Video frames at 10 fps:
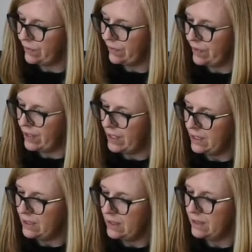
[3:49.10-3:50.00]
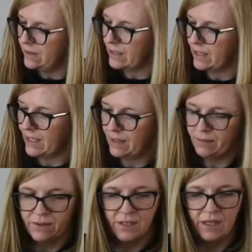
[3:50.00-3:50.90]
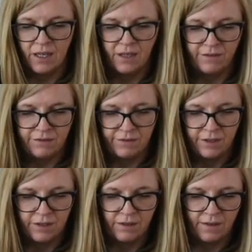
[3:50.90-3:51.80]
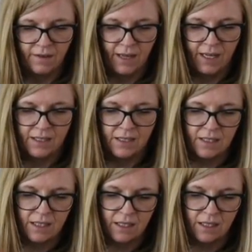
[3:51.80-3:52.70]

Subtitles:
Feed another cable tie through that.